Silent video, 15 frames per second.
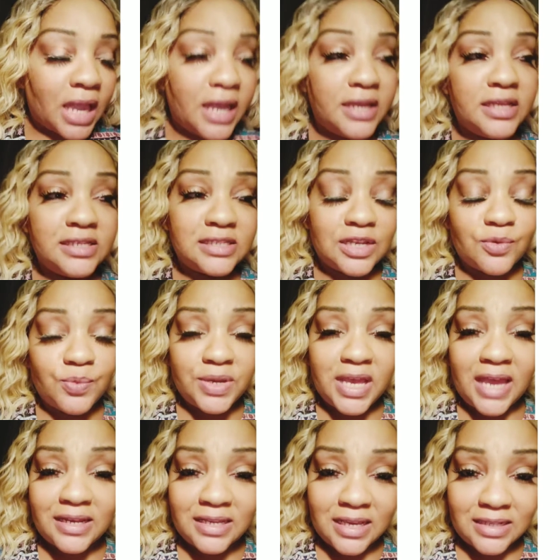And he said, if we
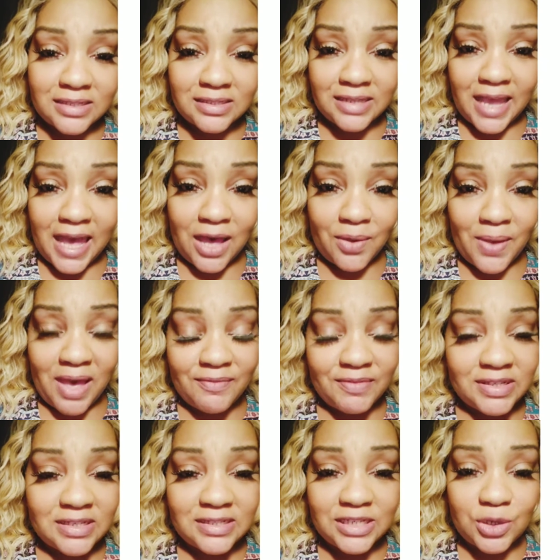had kids now
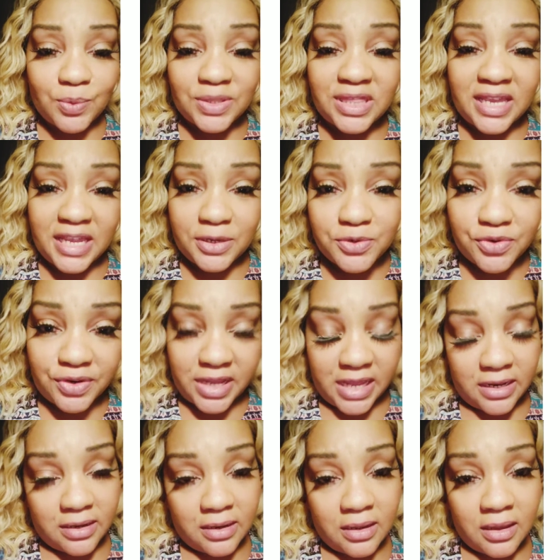having to deal with the internet,
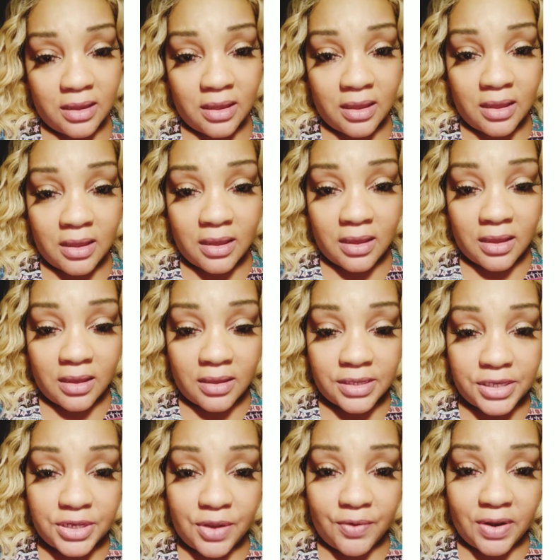
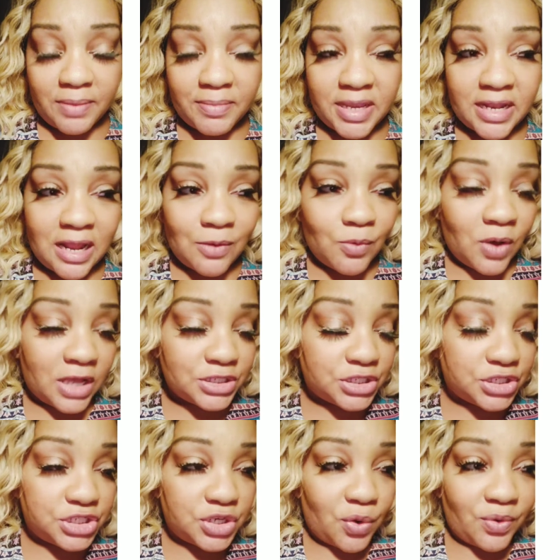you know what I mean? I watch
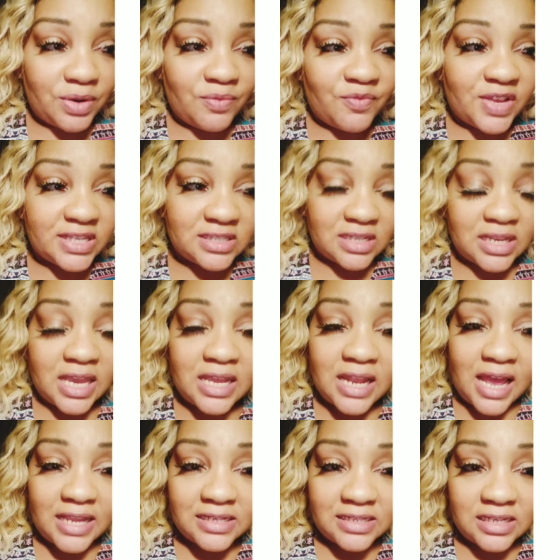a show on Investigate
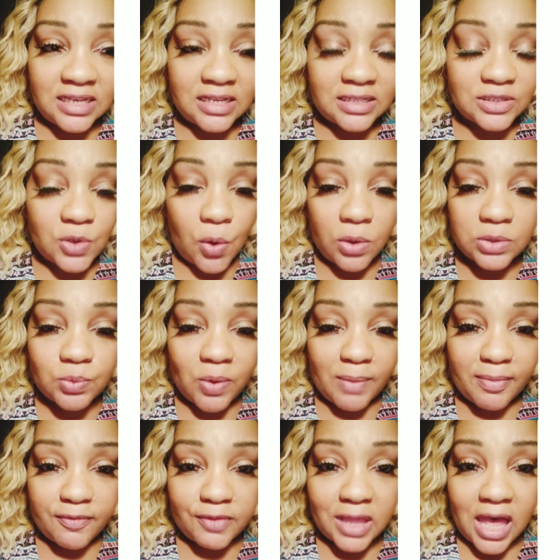ID. It's called
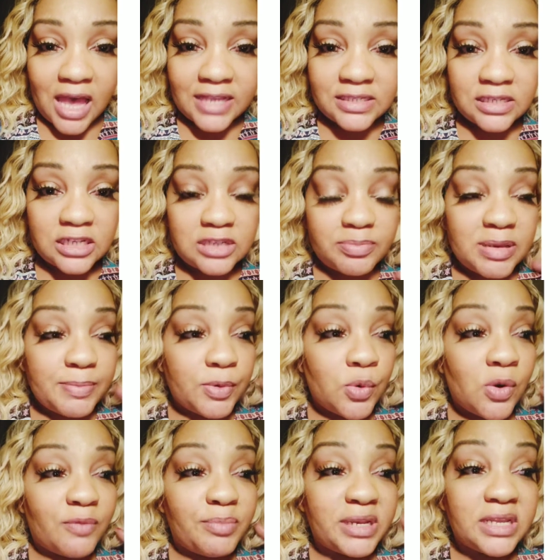Web of Lies, and it's people
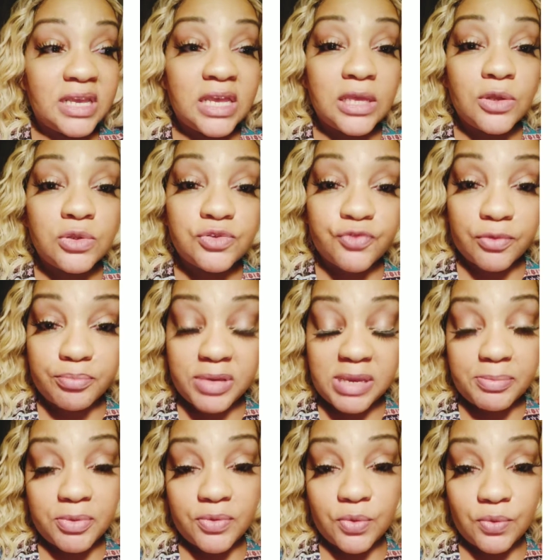who have been killed from
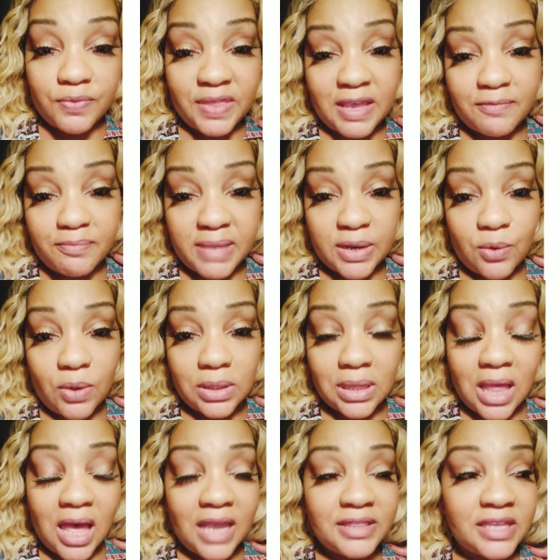people who they've met
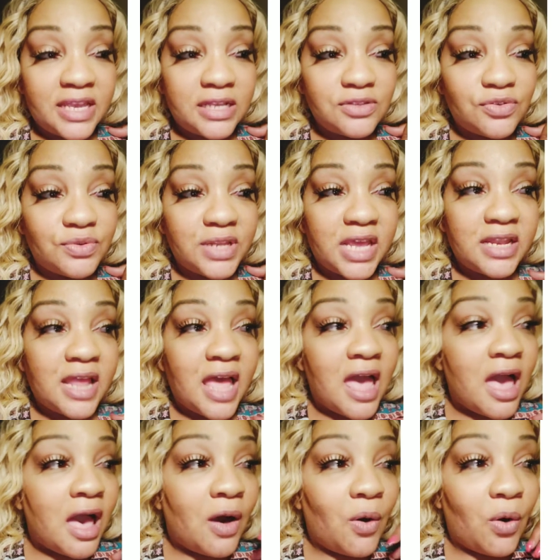online. The internet,
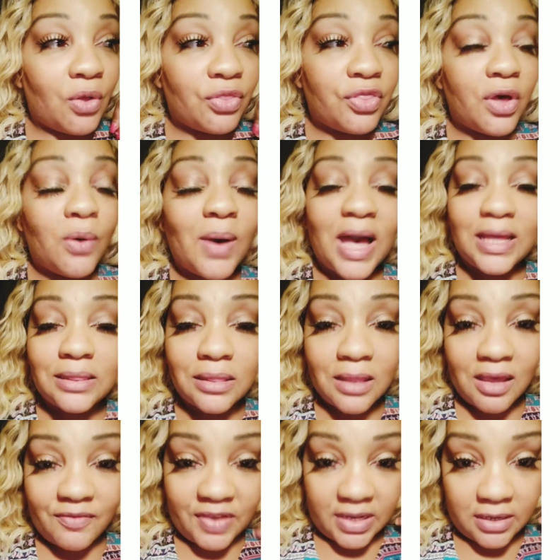although I
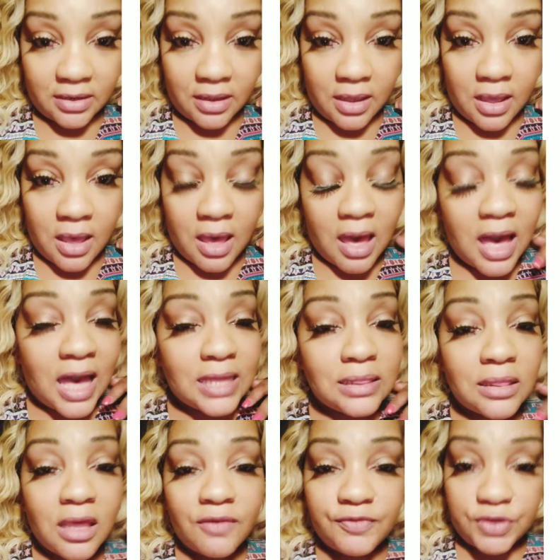love it, I
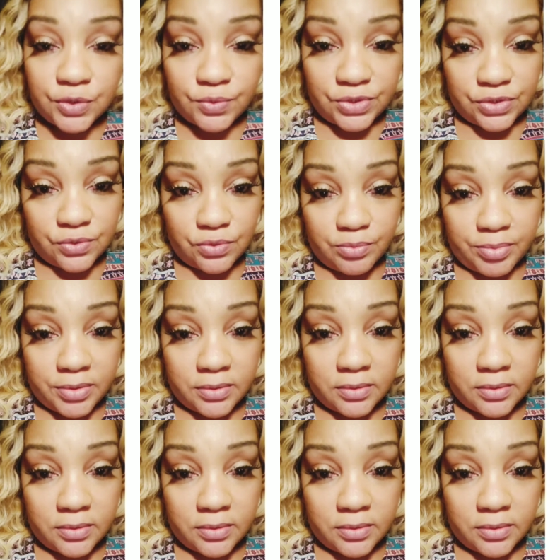love YouTube,